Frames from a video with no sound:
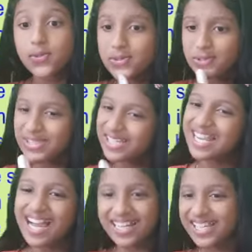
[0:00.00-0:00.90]
So the
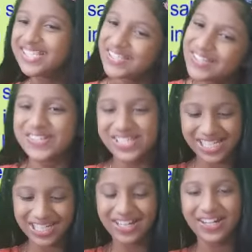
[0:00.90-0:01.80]
tongue is
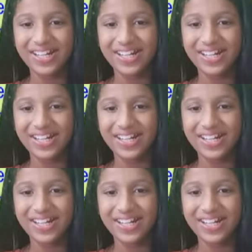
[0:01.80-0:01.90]
used here.